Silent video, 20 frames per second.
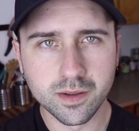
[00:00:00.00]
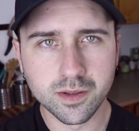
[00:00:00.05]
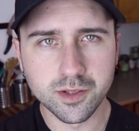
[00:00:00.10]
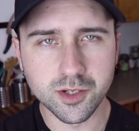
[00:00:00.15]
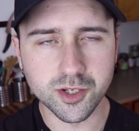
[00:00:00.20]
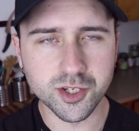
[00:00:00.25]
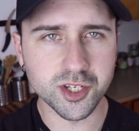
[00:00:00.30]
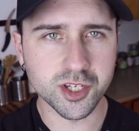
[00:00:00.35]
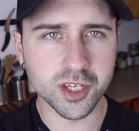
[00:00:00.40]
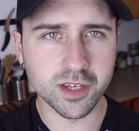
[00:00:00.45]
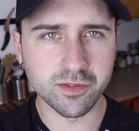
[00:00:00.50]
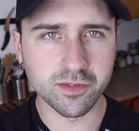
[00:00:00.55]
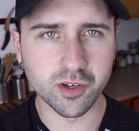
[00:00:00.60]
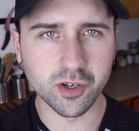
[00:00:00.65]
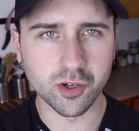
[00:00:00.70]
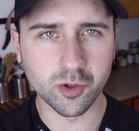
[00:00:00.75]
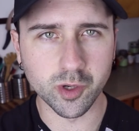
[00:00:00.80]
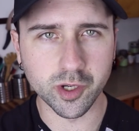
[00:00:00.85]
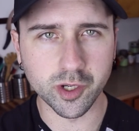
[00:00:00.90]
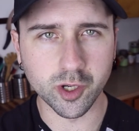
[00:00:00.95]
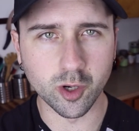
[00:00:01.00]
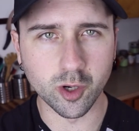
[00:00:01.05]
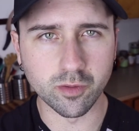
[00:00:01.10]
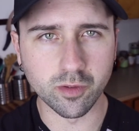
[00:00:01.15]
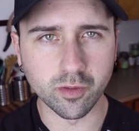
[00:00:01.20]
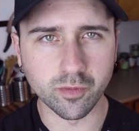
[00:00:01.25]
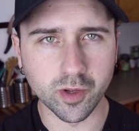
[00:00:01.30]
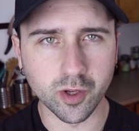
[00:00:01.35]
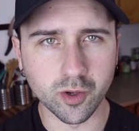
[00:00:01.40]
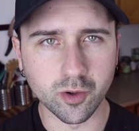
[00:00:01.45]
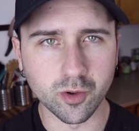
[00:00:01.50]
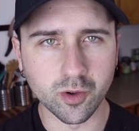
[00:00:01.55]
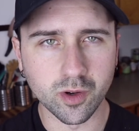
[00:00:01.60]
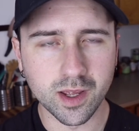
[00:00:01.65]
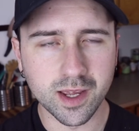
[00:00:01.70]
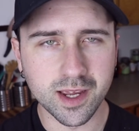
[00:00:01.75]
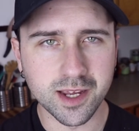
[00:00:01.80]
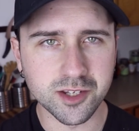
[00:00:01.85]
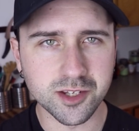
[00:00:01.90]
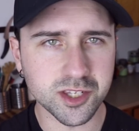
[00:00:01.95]
Just to give you a quick overview,
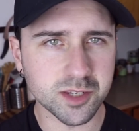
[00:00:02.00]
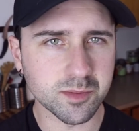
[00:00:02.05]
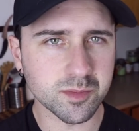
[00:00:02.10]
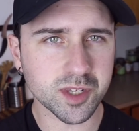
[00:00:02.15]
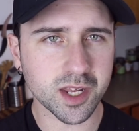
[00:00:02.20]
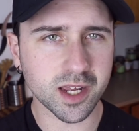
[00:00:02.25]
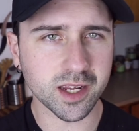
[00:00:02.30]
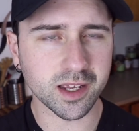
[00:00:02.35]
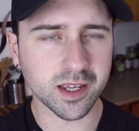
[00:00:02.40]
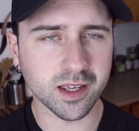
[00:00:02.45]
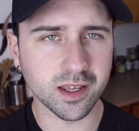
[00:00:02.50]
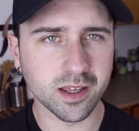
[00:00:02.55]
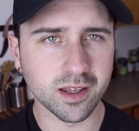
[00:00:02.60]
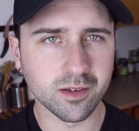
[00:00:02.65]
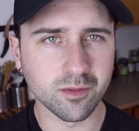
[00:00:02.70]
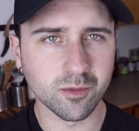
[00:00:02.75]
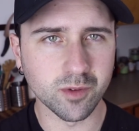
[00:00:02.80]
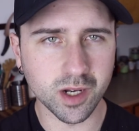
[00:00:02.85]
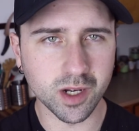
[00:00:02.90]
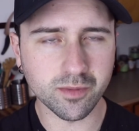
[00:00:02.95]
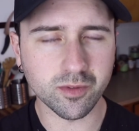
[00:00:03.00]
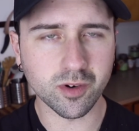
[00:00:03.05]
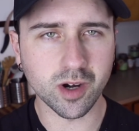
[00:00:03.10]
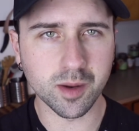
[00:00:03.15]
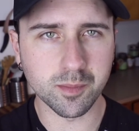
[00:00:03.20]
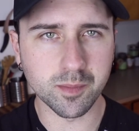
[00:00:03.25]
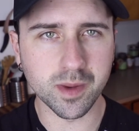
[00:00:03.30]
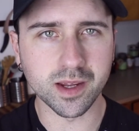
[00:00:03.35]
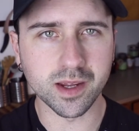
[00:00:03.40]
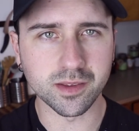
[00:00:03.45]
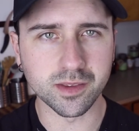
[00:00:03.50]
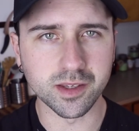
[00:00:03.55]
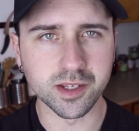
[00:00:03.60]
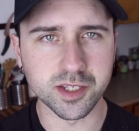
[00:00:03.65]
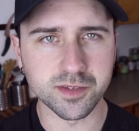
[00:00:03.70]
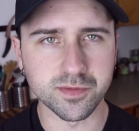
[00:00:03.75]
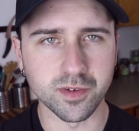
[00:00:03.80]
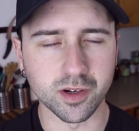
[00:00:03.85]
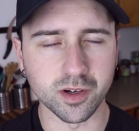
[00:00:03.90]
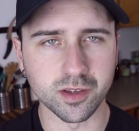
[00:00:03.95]
it seems like whenever I make
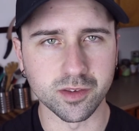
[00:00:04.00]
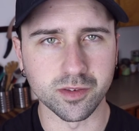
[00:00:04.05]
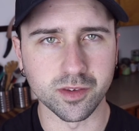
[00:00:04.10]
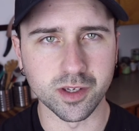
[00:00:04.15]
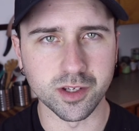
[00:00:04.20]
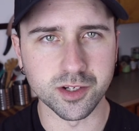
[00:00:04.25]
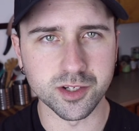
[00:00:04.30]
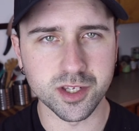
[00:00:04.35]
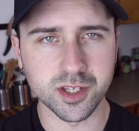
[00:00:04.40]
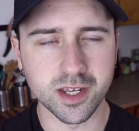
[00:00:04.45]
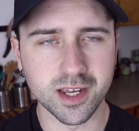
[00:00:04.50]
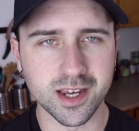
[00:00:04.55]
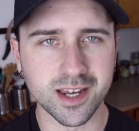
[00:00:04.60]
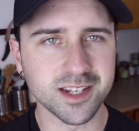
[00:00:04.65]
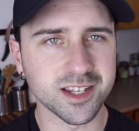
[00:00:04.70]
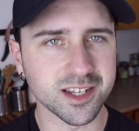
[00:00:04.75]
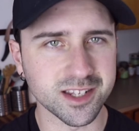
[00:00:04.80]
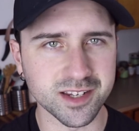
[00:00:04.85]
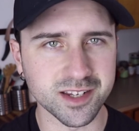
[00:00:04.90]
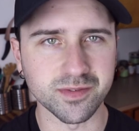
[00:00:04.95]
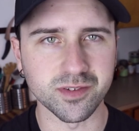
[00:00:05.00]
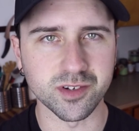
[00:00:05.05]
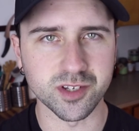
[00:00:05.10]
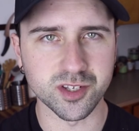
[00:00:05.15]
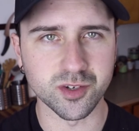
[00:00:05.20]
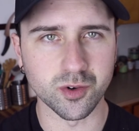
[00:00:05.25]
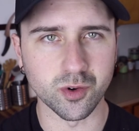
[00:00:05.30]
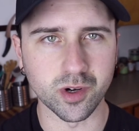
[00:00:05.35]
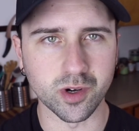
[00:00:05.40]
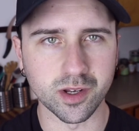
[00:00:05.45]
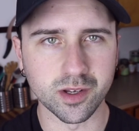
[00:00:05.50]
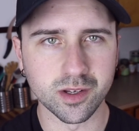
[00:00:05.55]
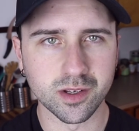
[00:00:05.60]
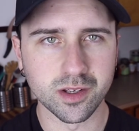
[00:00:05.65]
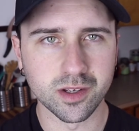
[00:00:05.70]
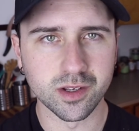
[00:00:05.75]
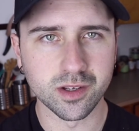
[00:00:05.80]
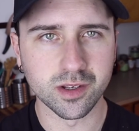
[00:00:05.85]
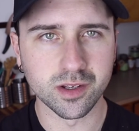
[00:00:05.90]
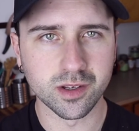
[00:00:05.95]
these fucking things, it's a different story.
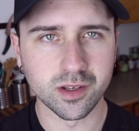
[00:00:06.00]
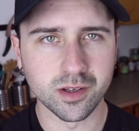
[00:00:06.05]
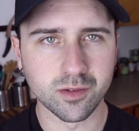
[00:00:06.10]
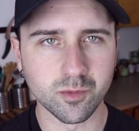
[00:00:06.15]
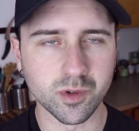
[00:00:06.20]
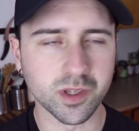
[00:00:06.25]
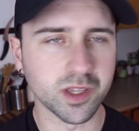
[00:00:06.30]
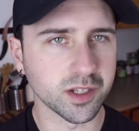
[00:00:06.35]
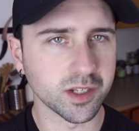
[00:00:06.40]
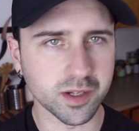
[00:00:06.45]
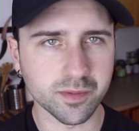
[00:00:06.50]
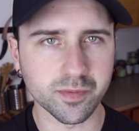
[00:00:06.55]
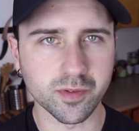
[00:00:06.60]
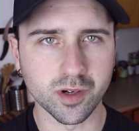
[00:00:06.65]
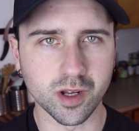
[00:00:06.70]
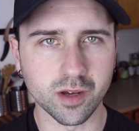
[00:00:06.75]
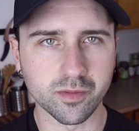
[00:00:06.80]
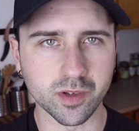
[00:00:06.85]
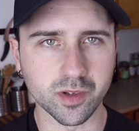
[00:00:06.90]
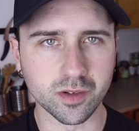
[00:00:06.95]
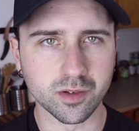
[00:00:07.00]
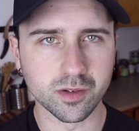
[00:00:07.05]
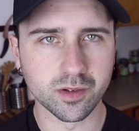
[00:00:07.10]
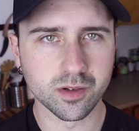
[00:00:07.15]
With a different oven.